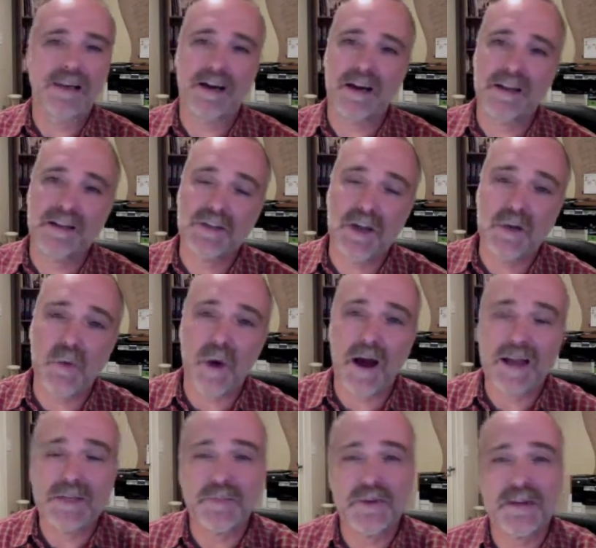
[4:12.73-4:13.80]
not as
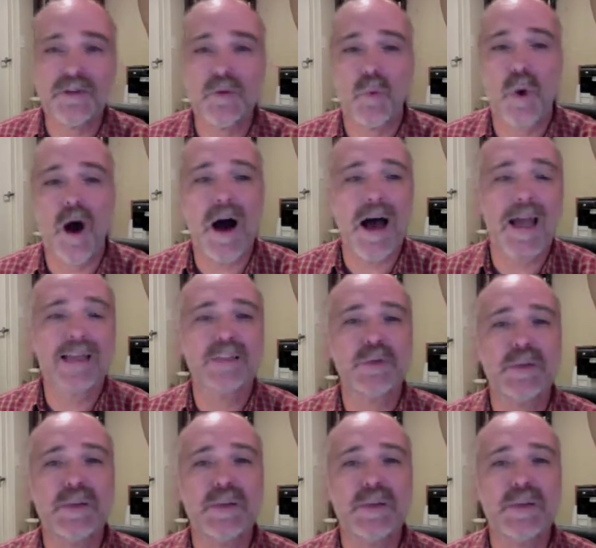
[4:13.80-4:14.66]
unwise, but as wise,